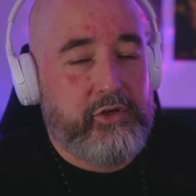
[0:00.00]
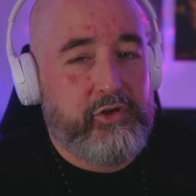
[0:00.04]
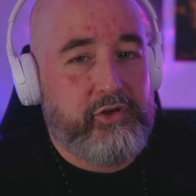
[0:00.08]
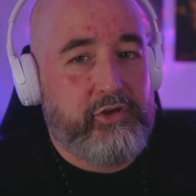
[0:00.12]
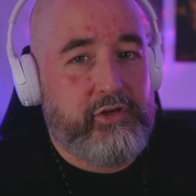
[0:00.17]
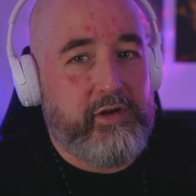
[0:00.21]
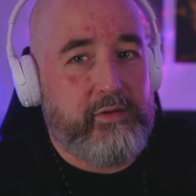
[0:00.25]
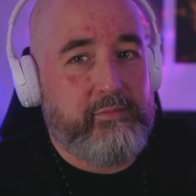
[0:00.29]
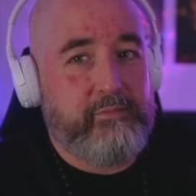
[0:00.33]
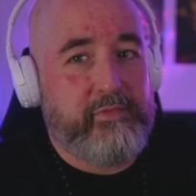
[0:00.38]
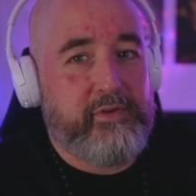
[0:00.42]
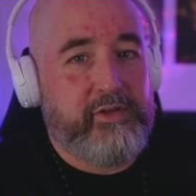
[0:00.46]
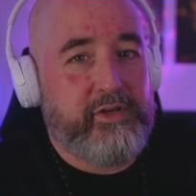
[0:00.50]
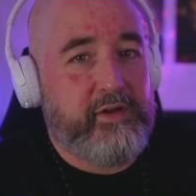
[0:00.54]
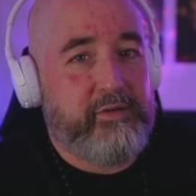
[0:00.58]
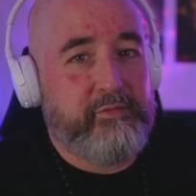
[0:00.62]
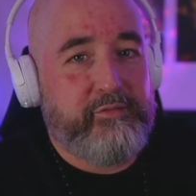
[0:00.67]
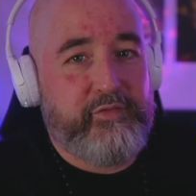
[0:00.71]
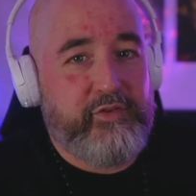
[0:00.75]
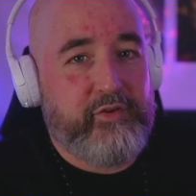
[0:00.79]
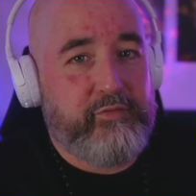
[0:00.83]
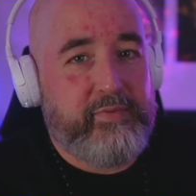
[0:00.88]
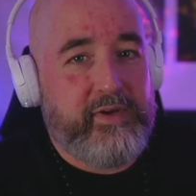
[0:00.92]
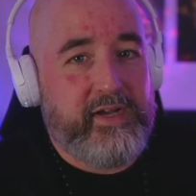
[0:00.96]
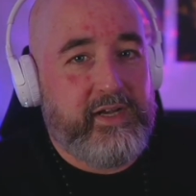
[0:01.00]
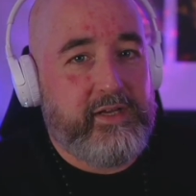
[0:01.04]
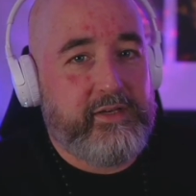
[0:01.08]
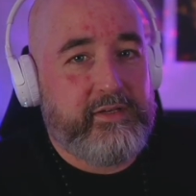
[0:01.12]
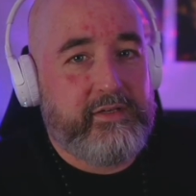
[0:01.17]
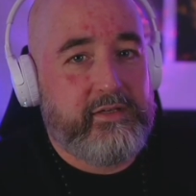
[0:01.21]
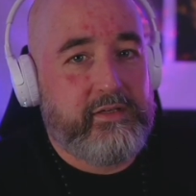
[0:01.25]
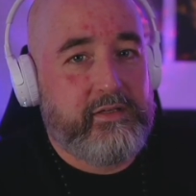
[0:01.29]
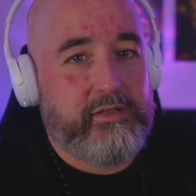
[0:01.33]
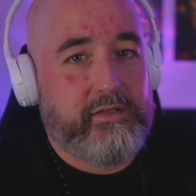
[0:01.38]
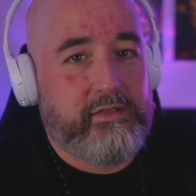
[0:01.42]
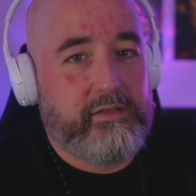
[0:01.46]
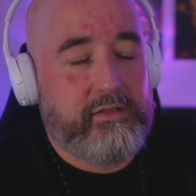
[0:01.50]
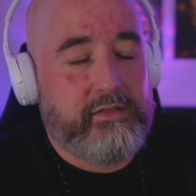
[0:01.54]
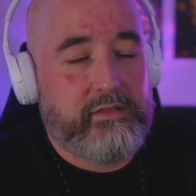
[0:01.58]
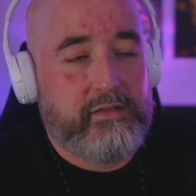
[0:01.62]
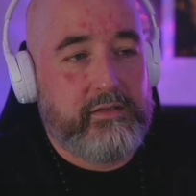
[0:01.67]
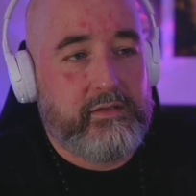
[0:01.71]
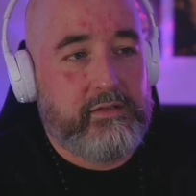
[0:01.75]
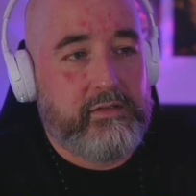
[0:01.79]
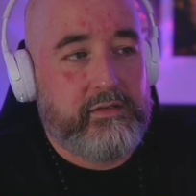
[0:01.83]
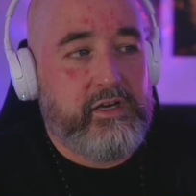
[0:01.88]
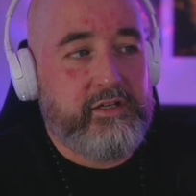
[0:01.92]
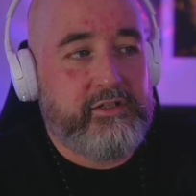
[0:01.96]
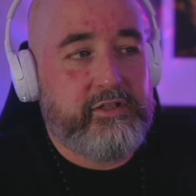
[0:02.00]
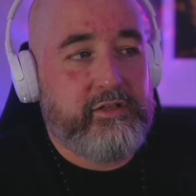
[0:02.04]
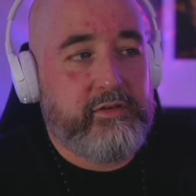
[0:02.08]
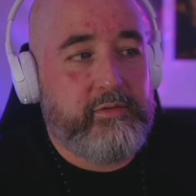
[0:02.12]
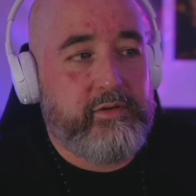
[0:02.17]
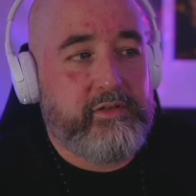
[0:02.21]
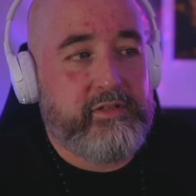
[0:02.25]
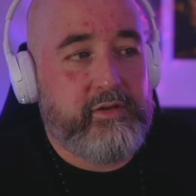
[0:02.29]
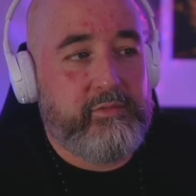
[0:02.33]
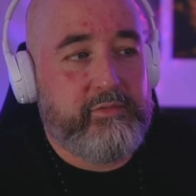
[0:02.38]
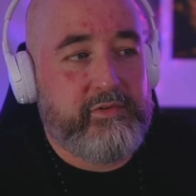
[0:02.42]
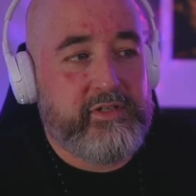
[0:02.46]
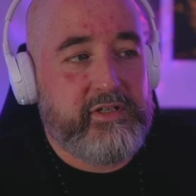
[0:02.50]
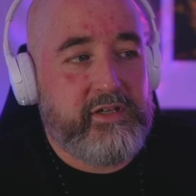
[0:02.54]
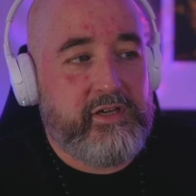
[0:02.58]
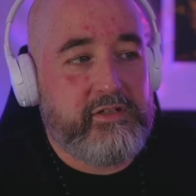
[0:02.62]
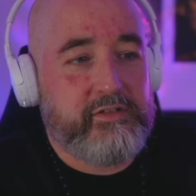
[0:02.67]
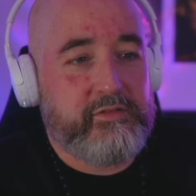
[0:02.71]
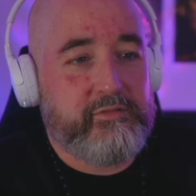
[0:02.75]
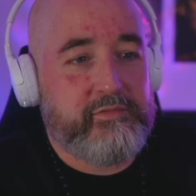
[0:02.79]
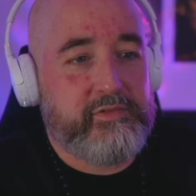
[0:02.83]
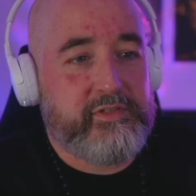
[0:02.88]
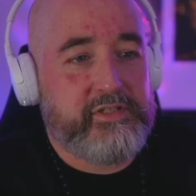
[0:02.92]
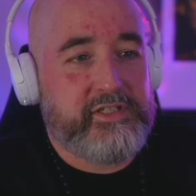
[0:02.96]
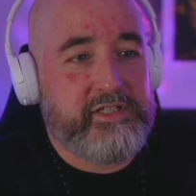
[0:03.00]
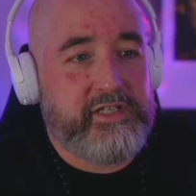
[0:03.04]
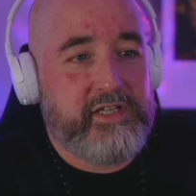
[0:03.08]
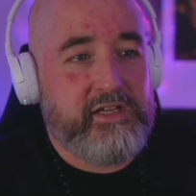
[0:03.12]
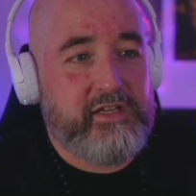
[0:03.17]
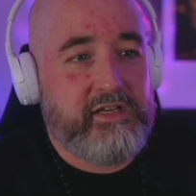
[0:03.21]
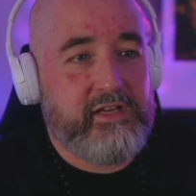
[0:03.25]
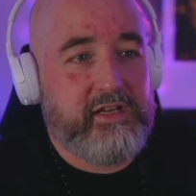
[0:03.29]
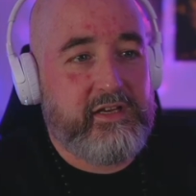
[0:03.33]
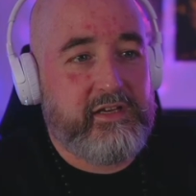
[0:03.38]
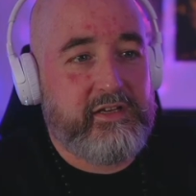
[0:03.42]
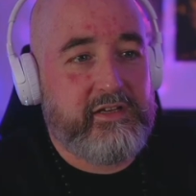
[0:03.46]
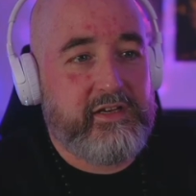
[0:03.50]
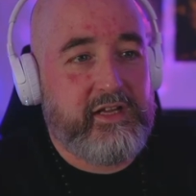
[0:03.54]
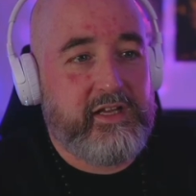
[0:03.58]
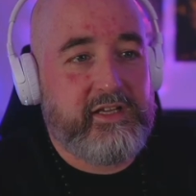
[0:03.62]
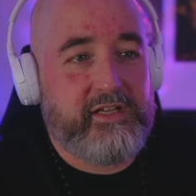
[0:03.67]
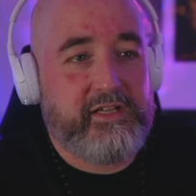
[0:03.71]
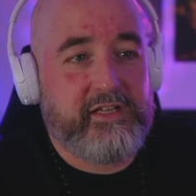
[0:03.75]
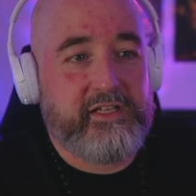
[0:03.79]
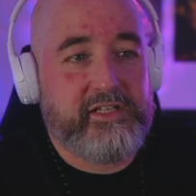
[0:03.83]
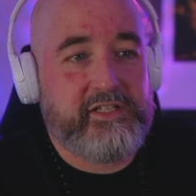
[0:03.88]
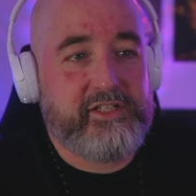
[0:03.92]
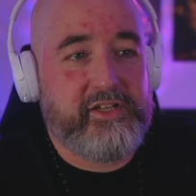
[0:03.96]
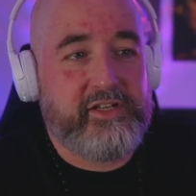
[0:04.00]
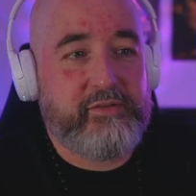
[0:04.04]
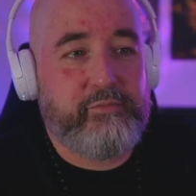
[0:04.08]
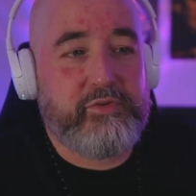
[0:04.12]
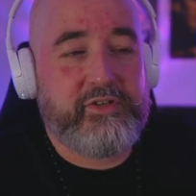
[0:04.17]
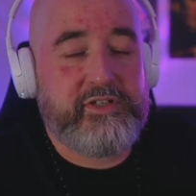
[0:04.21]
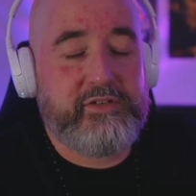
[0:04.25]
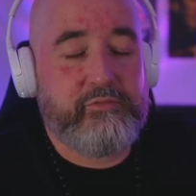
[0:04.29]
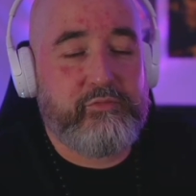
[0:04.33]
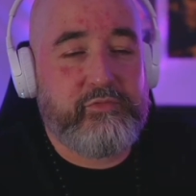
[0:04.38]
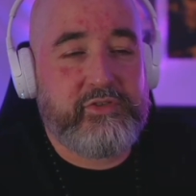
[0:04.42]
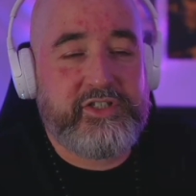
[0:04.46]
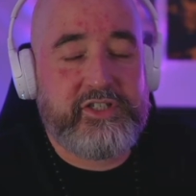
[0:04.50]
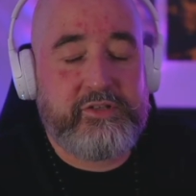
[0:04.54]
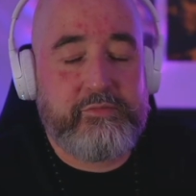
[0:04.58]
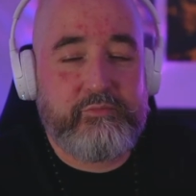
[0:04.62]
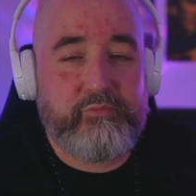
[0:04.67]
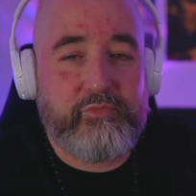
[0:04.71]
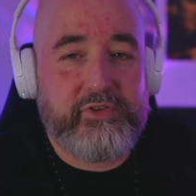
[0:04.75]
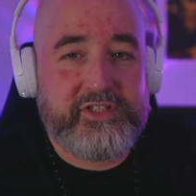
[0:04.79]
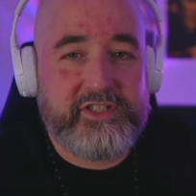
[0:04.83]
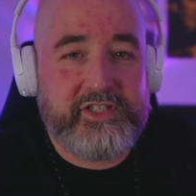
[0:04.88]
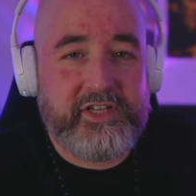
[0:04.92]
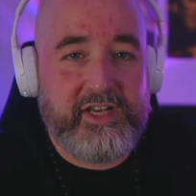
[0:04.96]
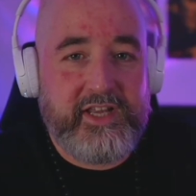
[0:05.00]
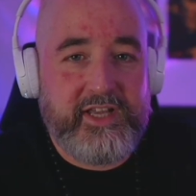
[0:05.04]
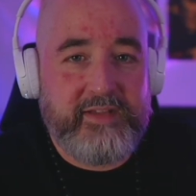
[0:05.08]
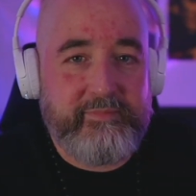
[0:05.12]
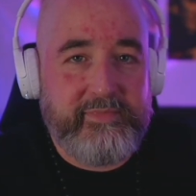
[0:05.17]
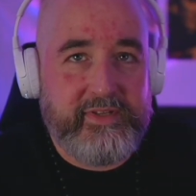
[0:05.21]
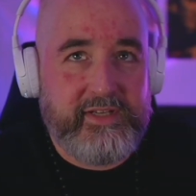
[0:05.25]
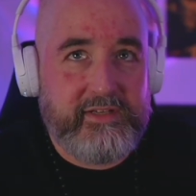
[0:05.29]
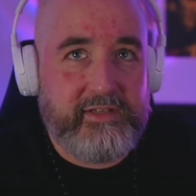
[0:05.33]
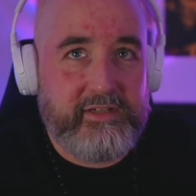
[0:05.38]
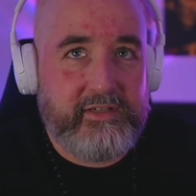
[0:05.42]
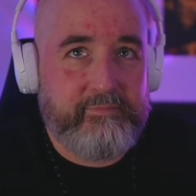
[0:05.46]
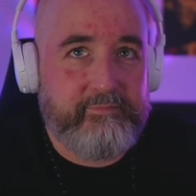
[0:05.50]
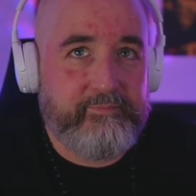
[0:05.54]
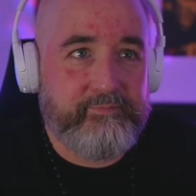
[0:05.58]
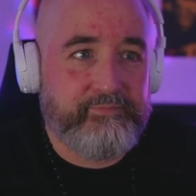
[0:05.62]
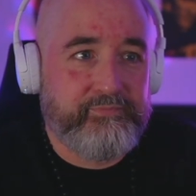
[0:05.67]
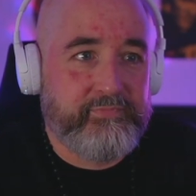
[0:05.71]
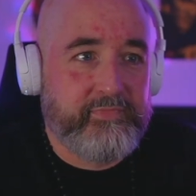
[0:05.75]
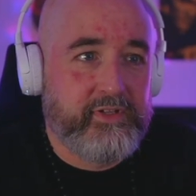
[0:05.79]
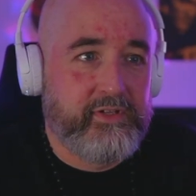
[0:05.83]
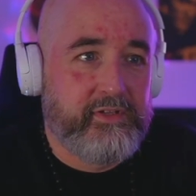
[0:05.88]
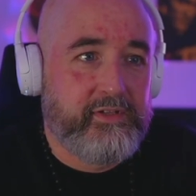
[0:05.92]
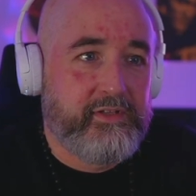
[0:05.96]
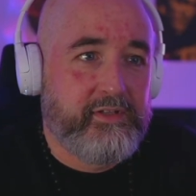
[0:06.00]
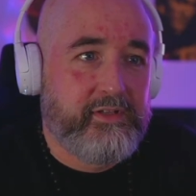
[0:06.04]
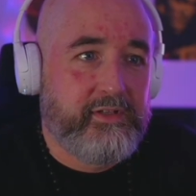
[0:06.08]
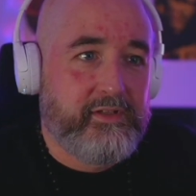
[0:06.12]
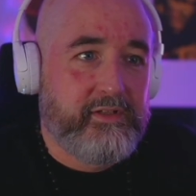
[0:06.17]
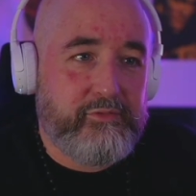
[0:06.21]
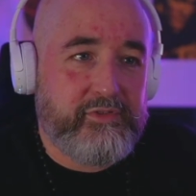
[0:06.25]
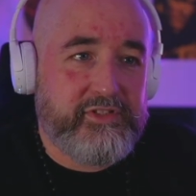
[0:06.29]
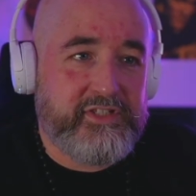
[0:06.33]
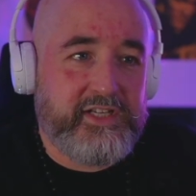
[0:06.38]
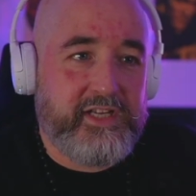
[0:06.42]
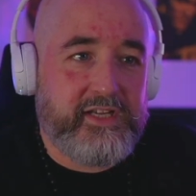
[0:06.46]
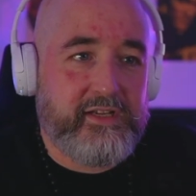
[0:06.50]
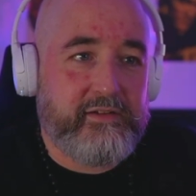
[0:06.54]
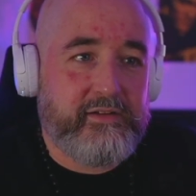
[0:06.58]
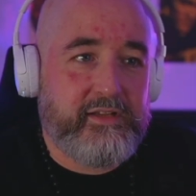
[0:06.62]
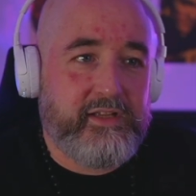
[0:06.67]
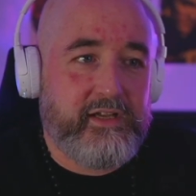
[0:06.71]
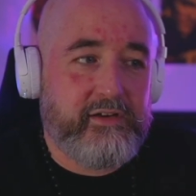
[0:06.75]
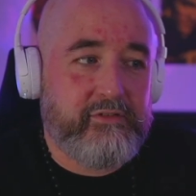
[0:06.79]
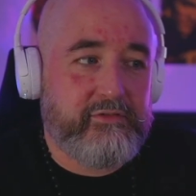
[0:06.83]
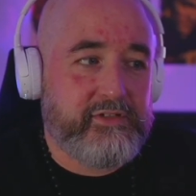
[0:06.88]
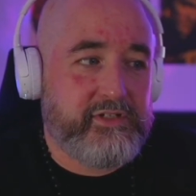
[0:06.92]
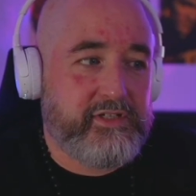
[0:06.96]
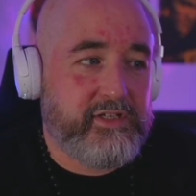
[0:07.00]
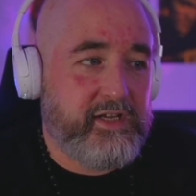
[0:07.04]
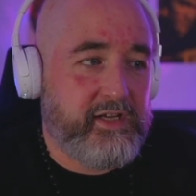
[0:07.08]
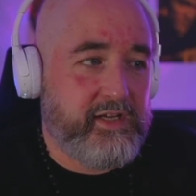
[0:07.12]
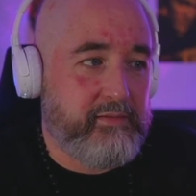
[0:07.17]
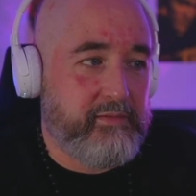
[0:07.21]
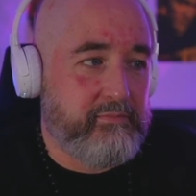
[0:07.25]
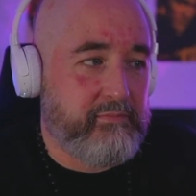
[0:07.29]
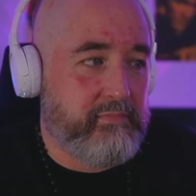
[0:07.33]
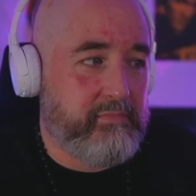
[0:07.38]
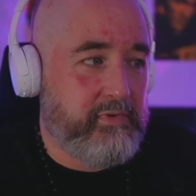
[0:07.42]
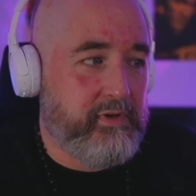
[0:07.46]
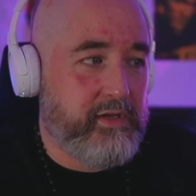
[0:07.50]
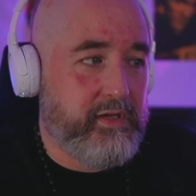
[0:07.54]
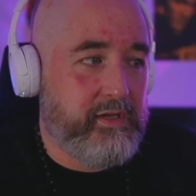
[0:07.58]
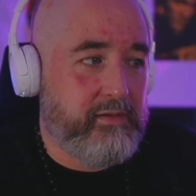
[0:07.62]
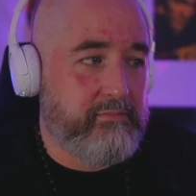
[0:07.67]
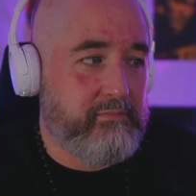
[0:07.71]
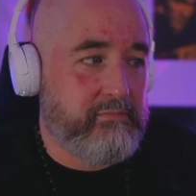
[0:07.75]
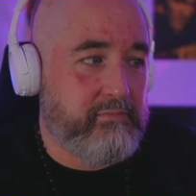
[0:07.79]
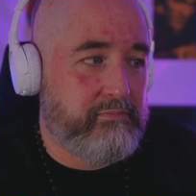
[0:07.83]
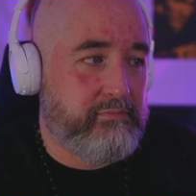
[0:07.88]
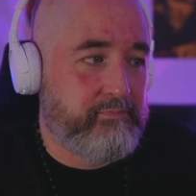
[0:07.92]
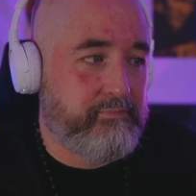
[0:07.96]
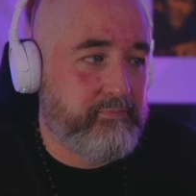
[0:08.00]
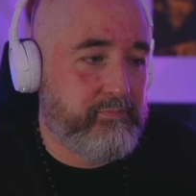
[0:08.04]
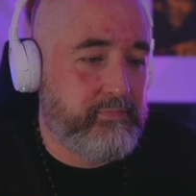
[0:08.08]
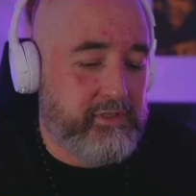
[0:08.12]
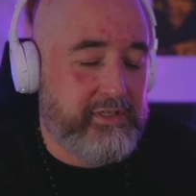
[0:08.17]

You don't you don't feel bad. I do. I don't want to. I don't want to see Helen naked. It's like watching what's her name in um, what's that girl's name um,